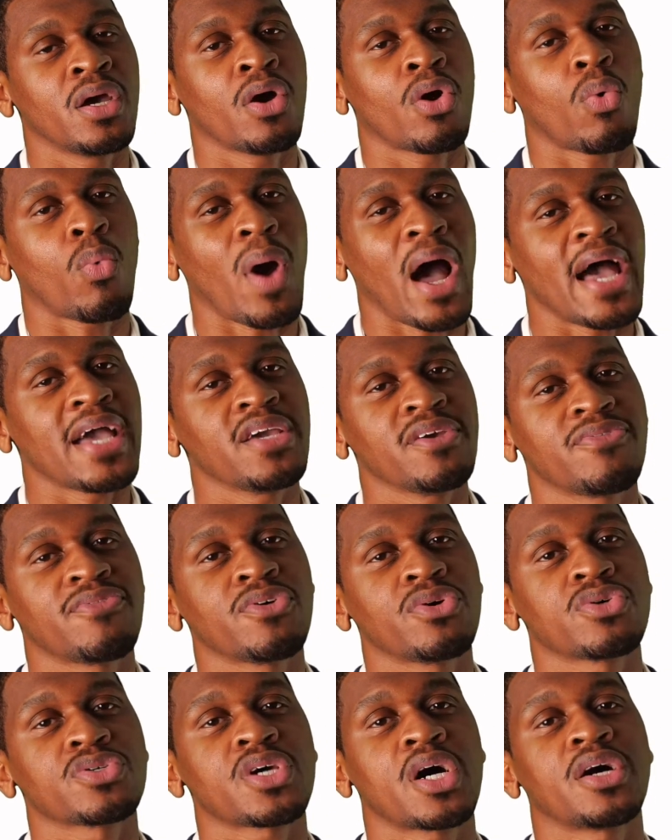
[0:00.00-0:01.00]
why he
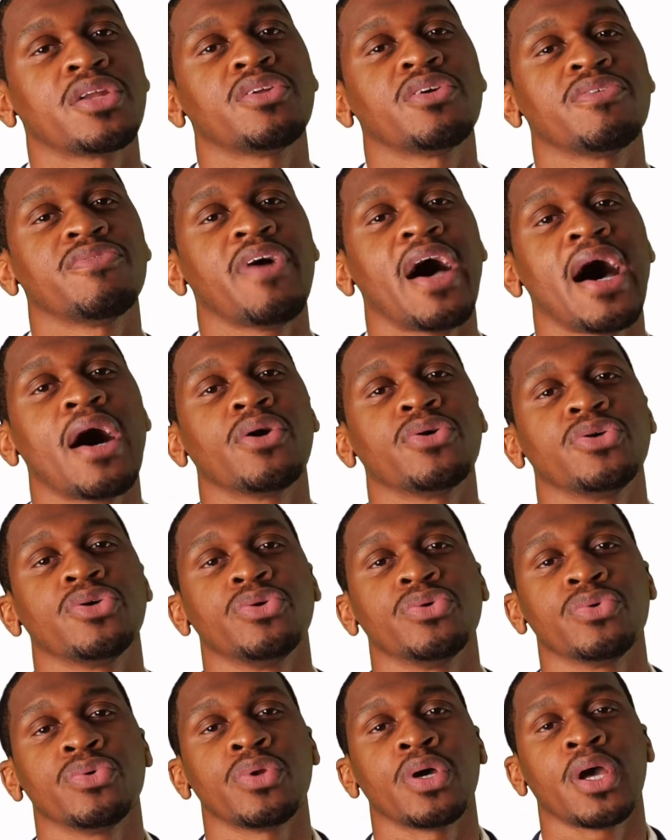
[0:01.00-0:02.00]
feels
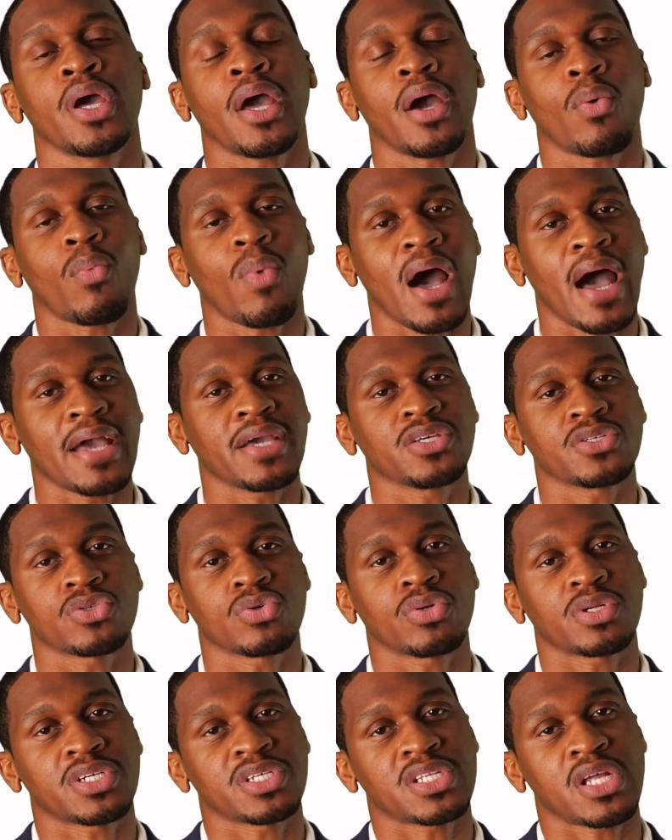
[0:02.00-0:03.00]
undervalued and why he's
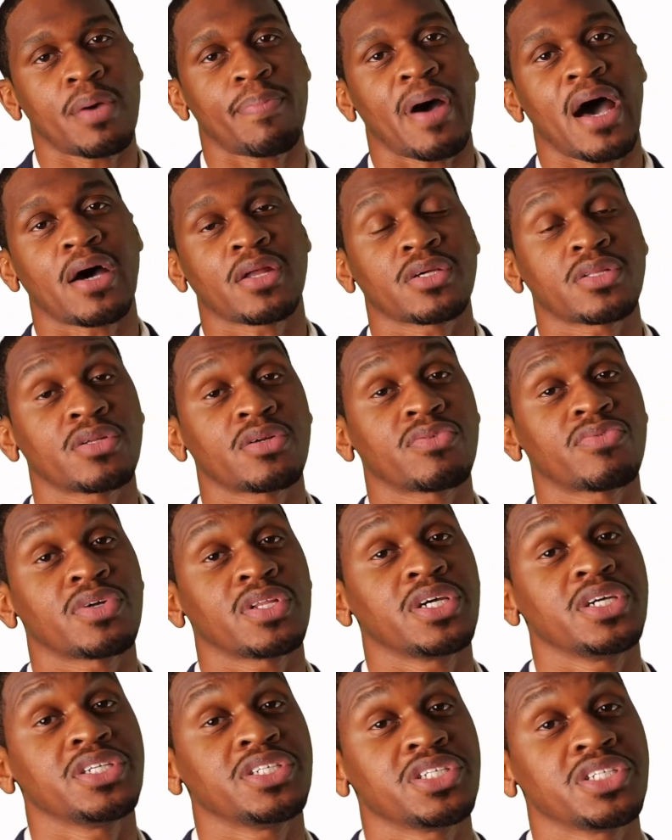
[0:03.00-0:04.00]
going to step out of the
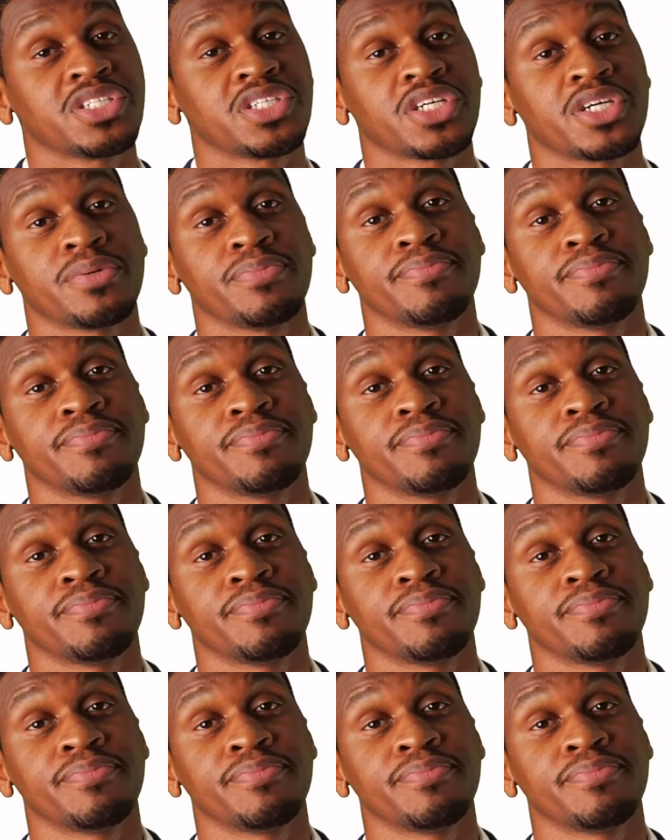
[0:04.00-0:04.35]
relationship.